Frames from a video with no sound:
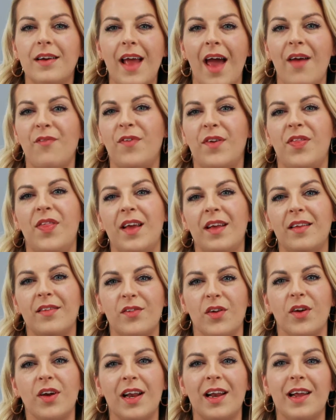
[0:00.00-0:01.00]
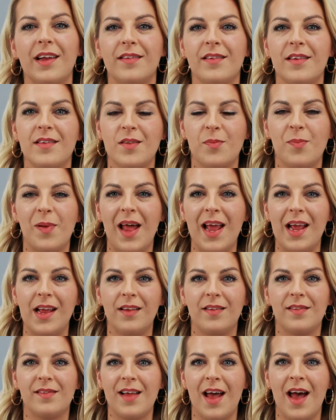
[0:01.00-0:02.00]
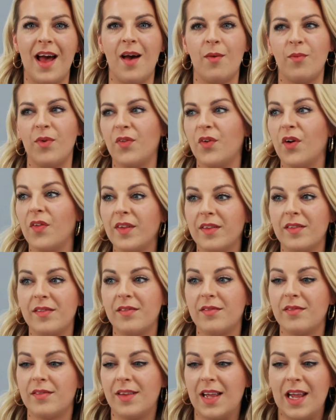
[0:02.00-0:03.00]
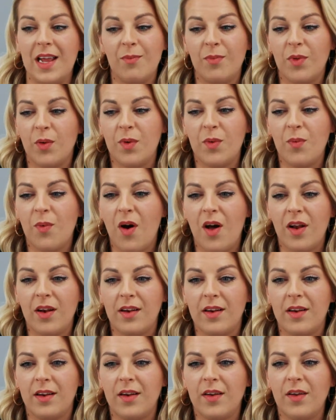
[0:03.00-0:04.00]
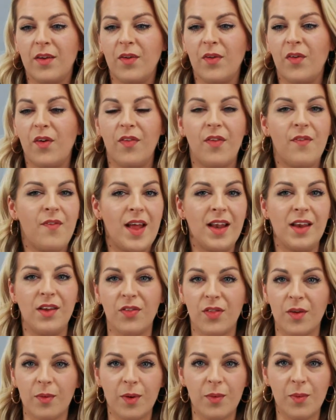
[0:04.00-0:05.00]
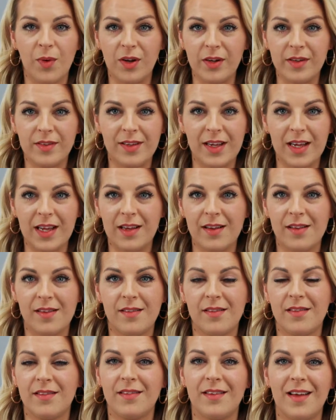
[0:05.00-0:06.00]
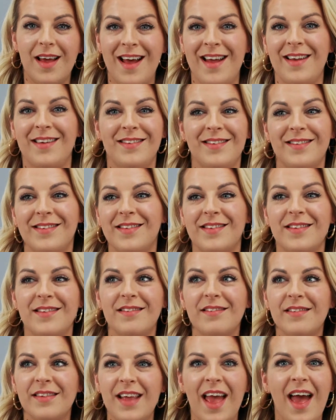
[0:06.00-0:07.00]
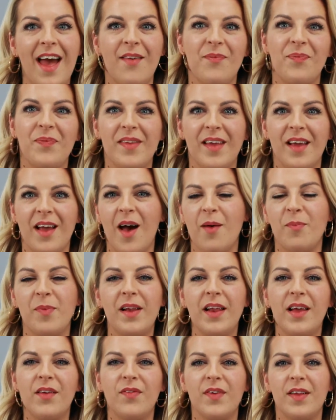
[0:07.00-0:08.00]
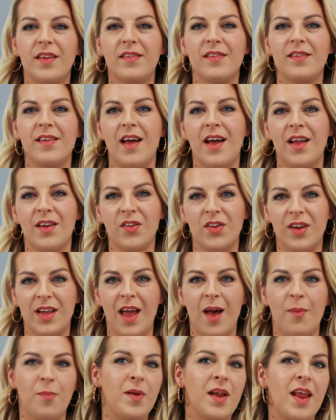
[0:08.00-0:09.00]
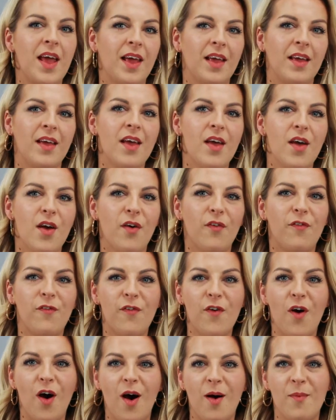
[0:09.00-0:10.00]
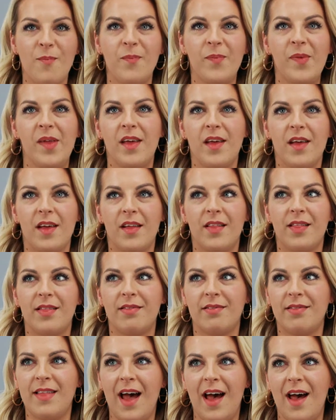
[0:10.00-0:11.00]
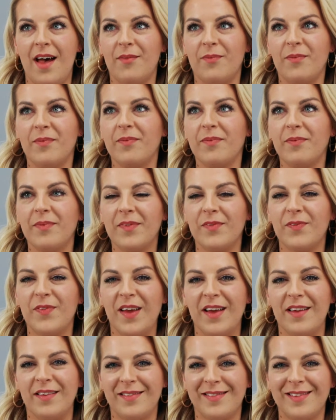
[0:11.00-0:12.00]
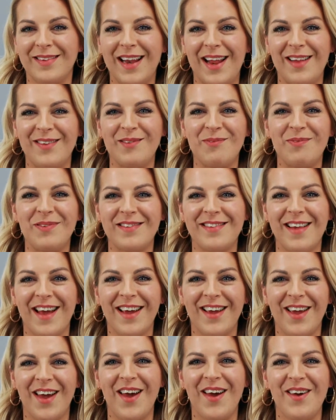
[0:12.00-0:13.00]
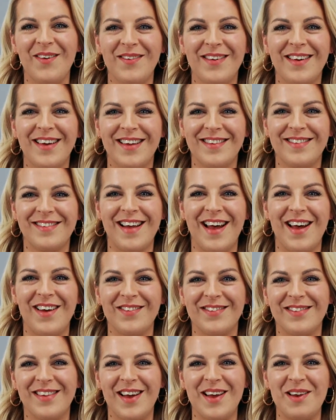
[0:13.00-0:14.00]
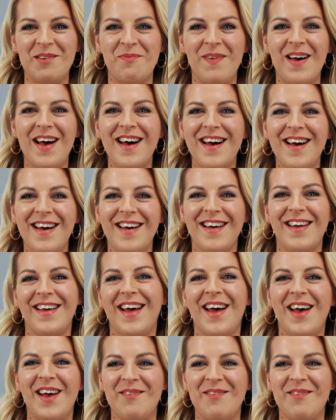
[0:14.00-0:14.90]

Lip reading: everything sort of clicked into place, and we've got the team that we want, we've got the venue that we wanted, and yeah, I can't believe it's actually happening. From that first glass of Prosecco set outside a bar